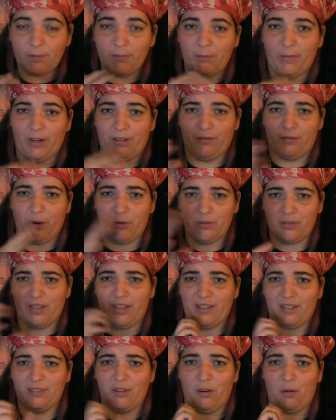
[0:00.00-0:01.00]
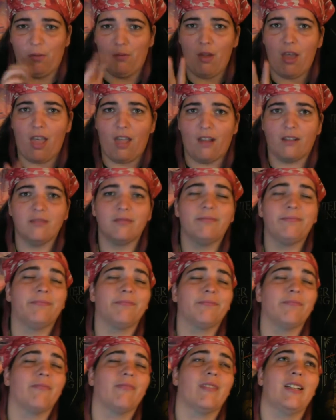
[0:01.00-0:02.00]
My throat's like a little wet,
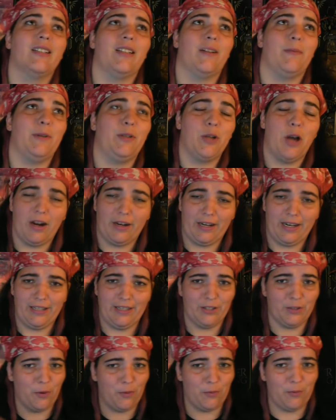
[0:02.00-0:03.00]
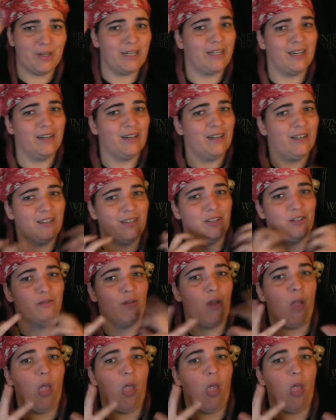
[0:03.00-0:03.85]
because I've been talking this whole weekend, and it's just...